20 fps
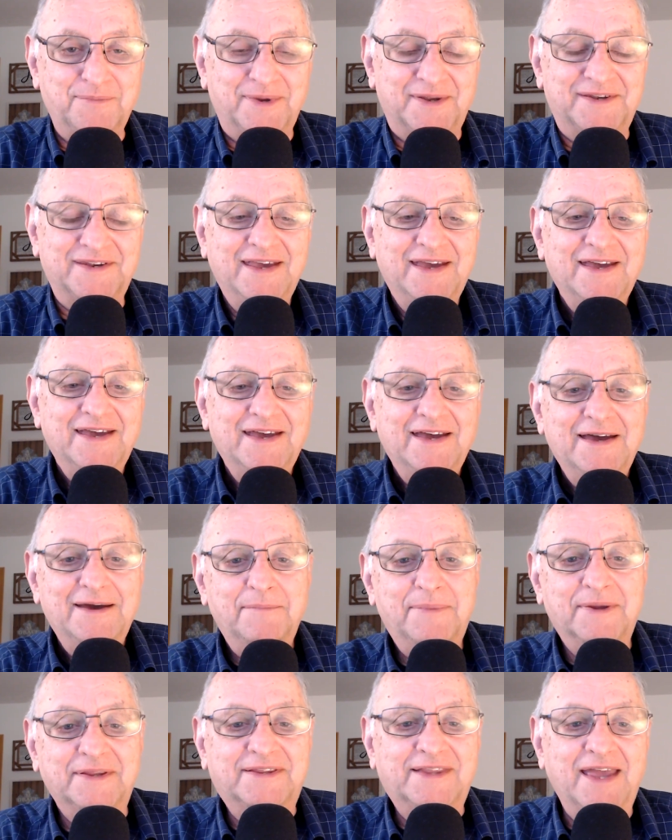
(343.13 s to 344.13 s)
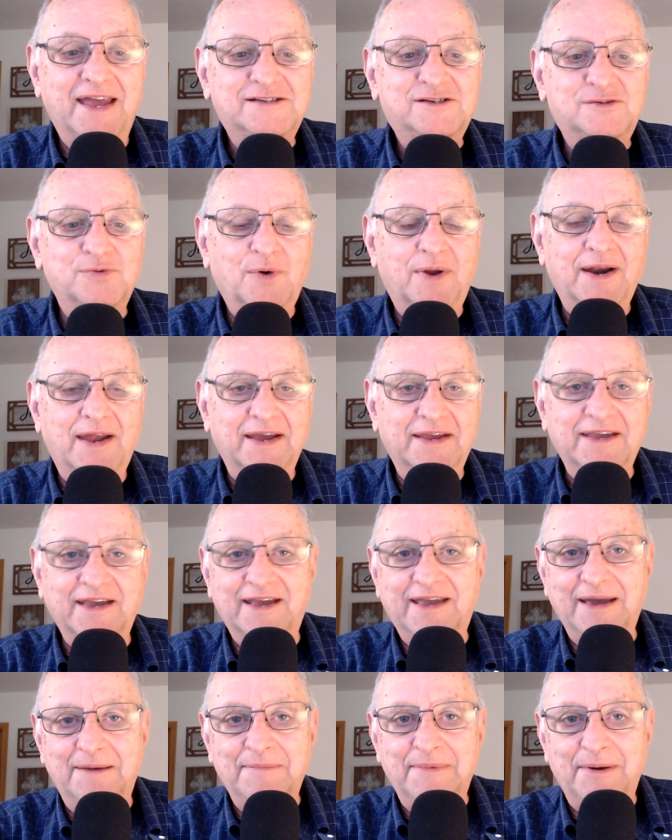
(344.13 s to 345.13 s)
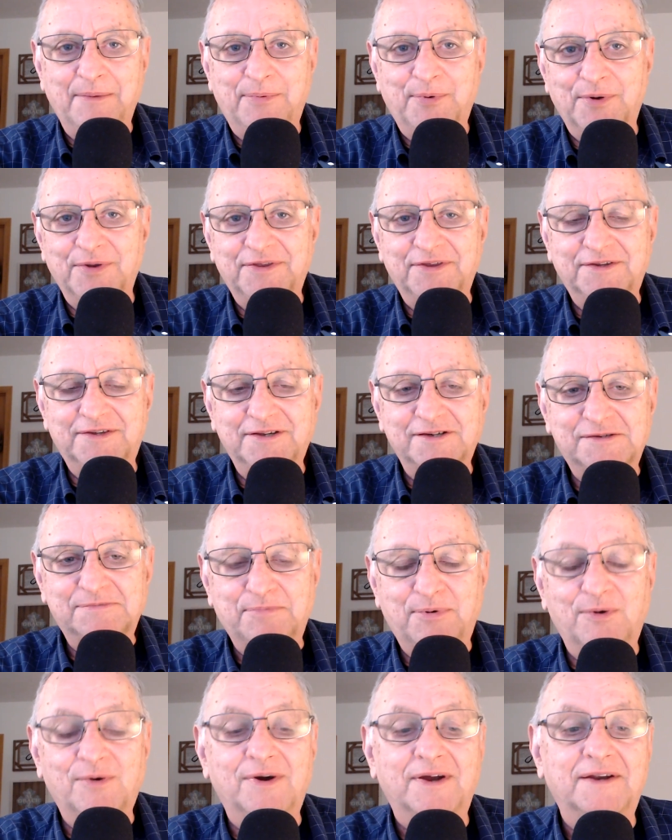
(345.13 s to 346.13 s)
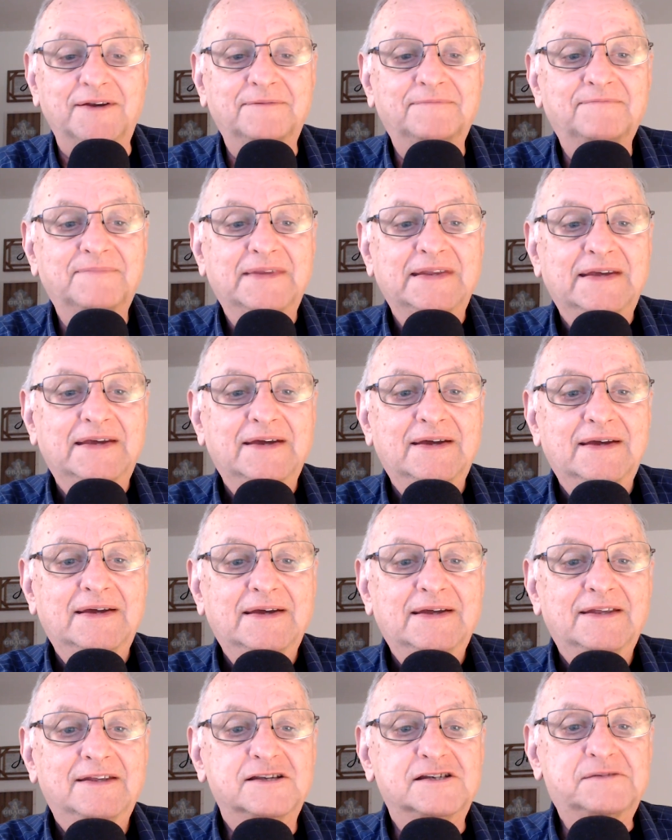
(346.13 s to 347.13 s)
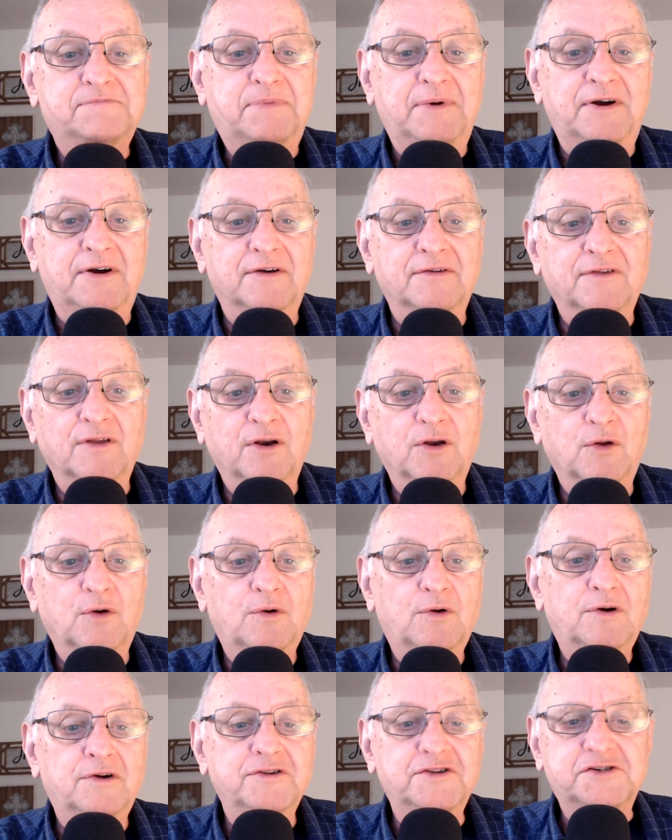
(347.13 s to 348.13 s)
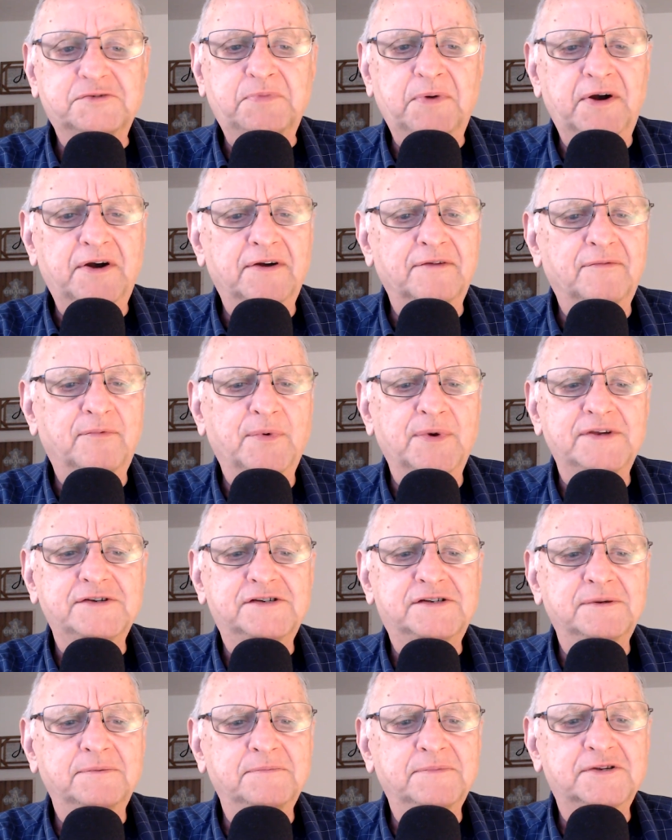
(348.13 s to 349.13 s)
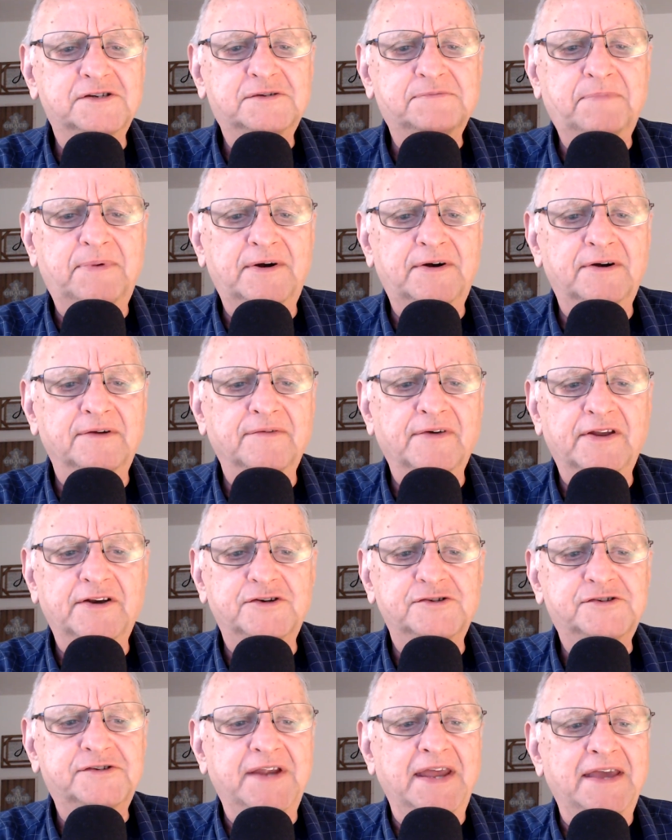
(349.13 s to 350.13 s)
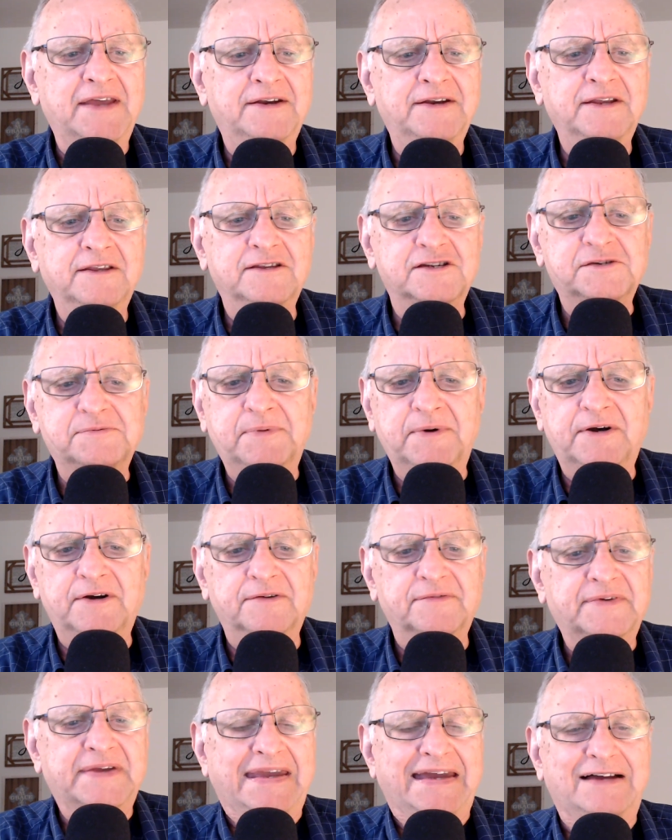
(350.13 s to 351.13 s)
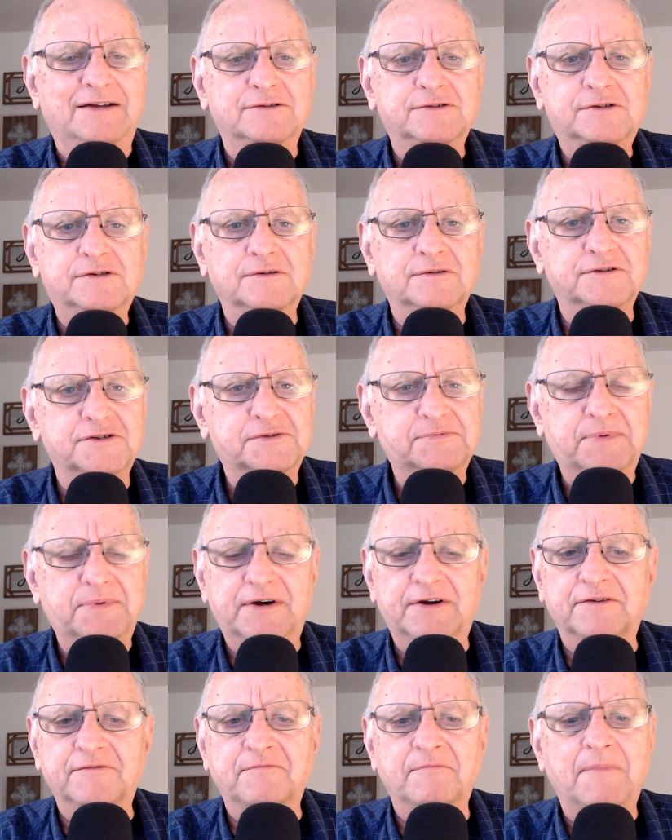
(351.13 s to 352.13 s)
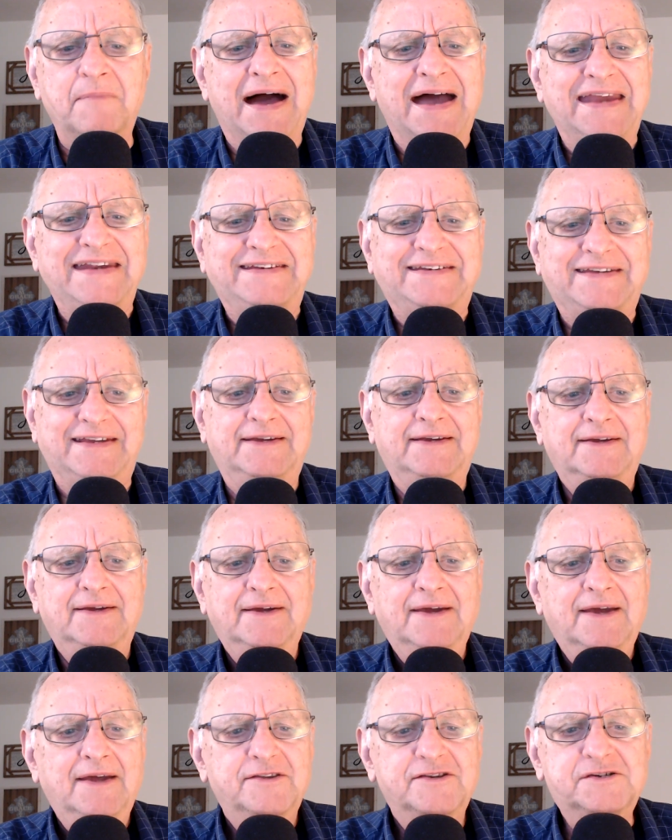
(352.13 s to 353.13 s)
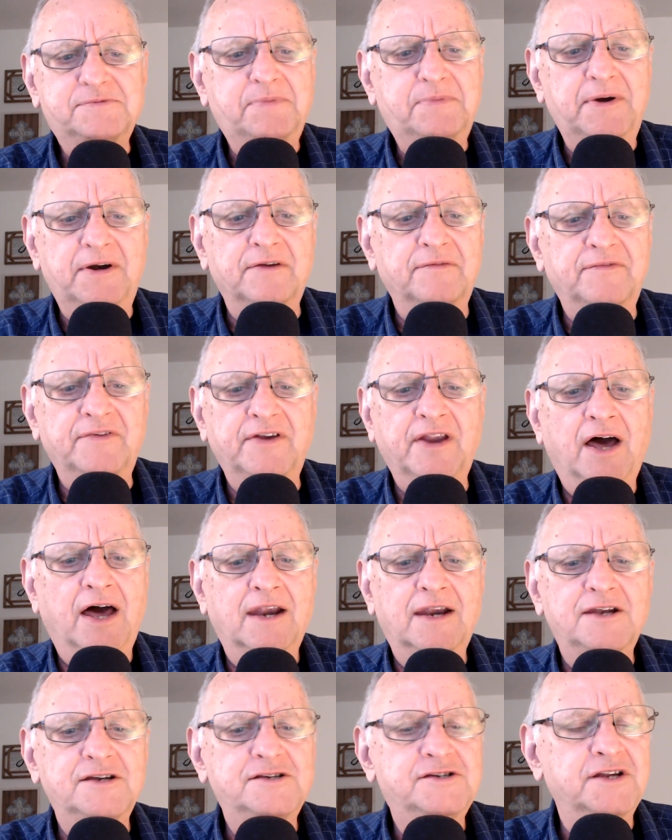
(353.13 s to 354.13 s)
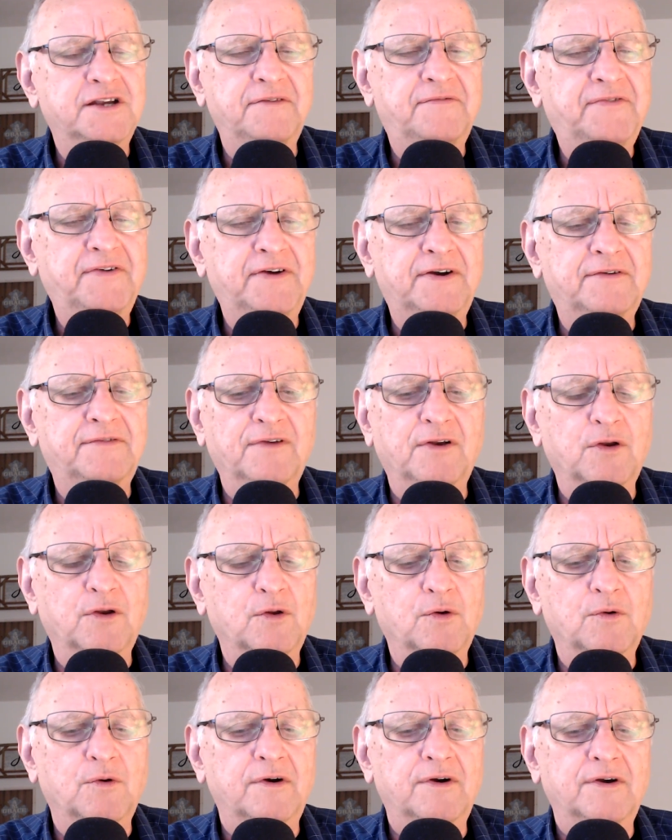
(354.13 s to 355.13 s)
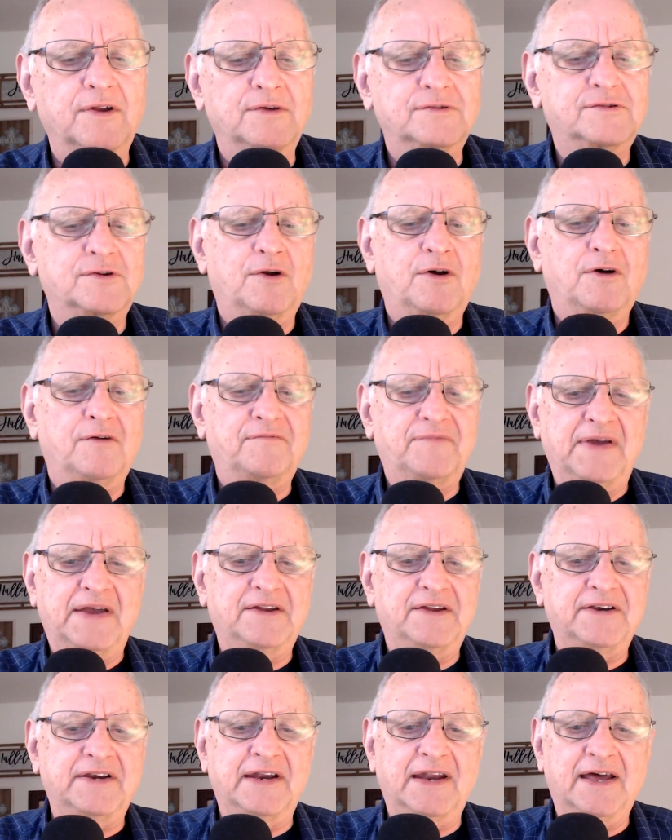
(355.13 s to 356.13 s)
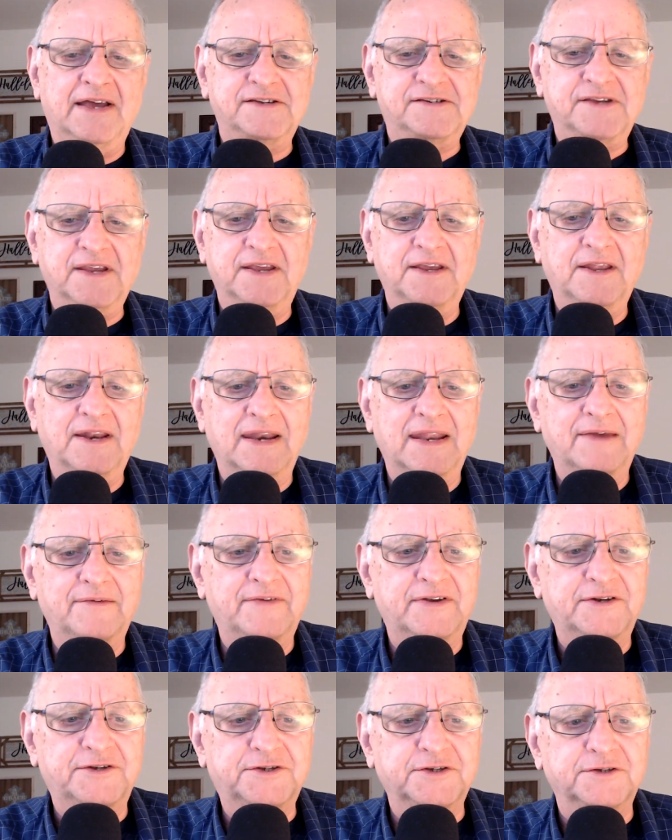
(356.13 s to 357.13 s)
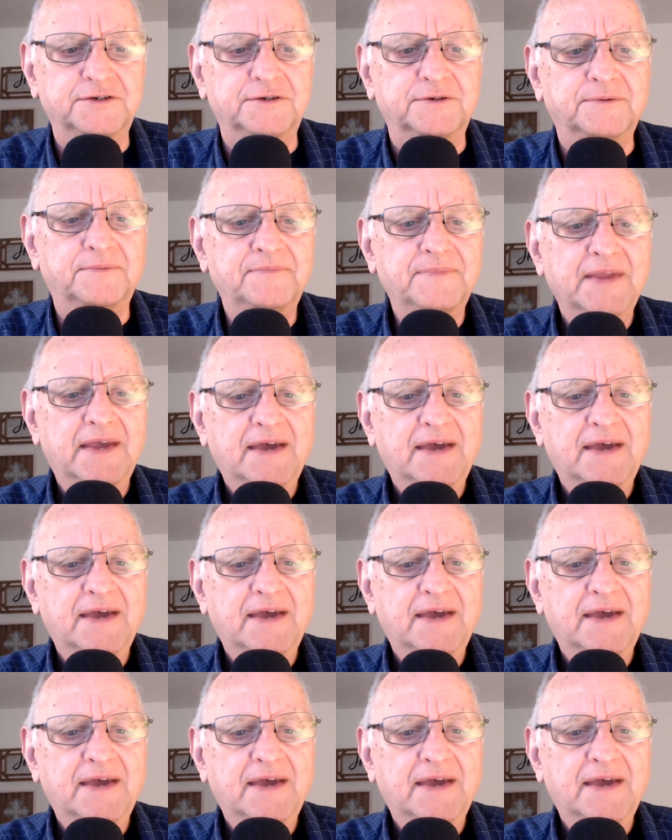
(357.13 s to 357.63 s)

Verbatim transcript: But but that's what I can come up with at this point the Spirit of the Lord, the Spirit of wisdom, the Spirit of understanding, the Spirit of counsel, the Spirit of might, the Spirit of knowledge, and the fear of the Lord. Those are all found in Isaiah 11 2.